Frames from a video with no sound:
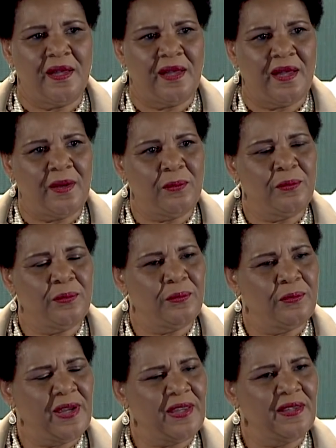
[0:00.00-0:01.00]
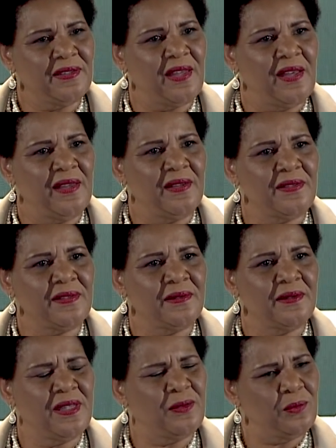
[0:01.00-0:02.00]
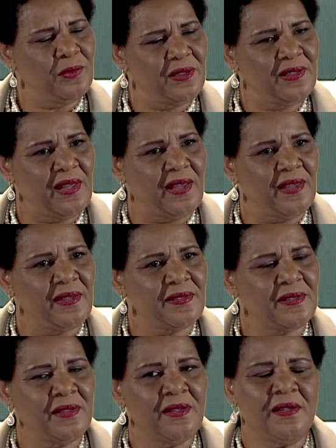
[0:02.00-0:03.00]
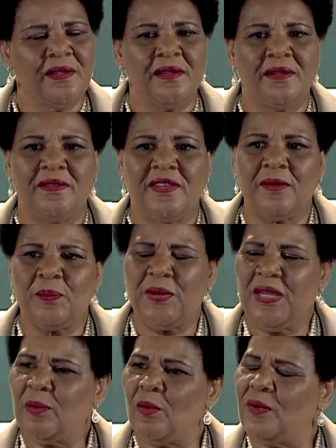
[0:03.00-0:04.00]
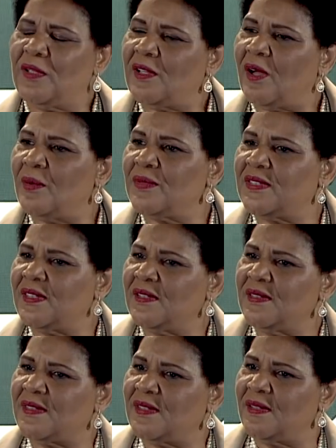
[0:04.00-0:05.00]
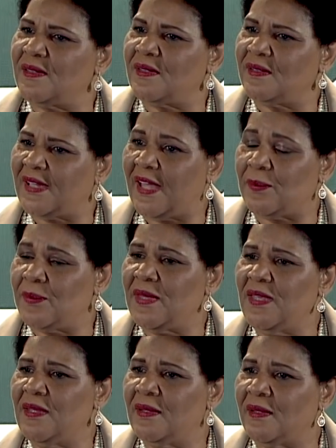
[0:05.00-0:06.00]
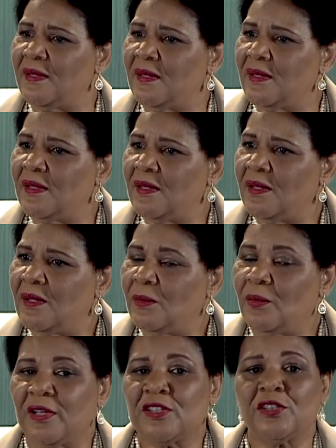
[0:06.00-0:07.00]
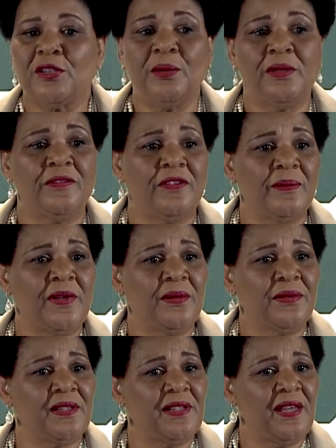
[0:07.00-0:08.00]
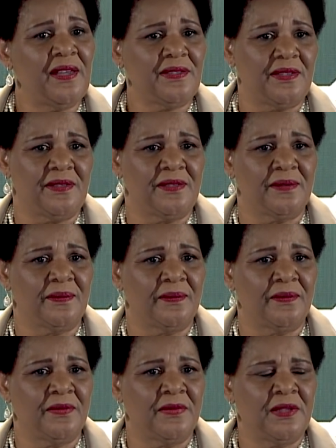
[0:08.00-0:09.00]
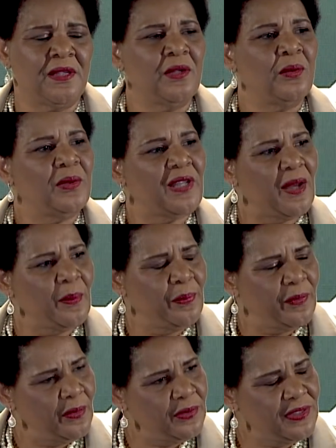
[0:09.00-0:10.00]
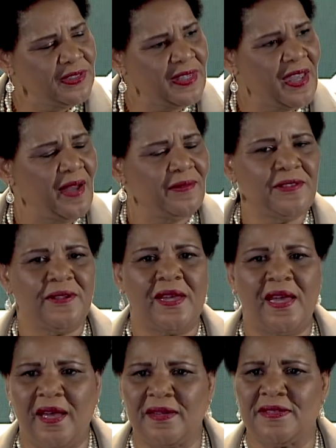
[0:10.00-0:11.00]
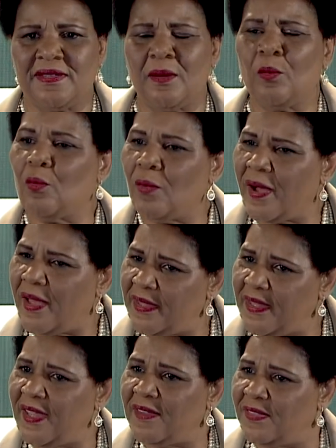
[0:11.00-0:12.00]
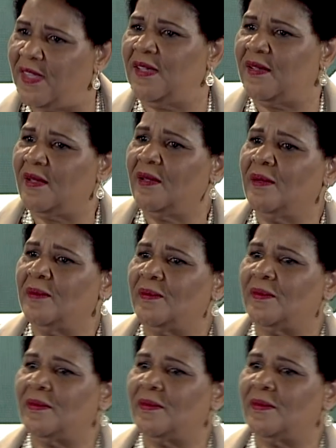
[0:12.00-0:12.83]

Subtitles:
I recognized and realized that people with long sentences like me were excluded from those classes. When I approached staff to ask them, why can't they come?